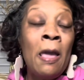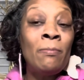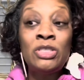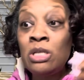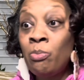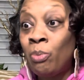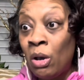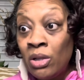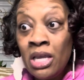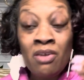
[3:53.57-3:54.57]
but she
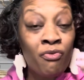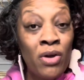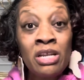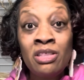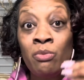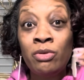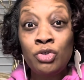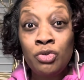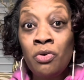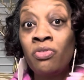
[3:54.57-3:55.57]
boldly confronted them with
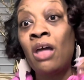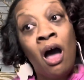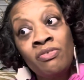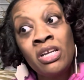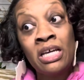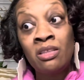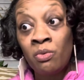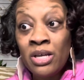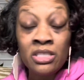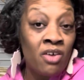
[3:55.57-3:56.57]
truth, often at the
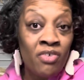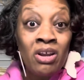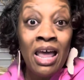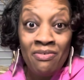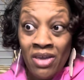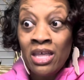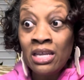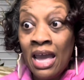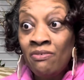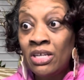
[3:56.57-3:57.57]
risk of her life and
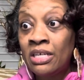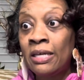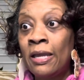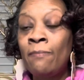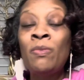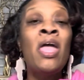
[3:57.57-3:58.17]
livelihood.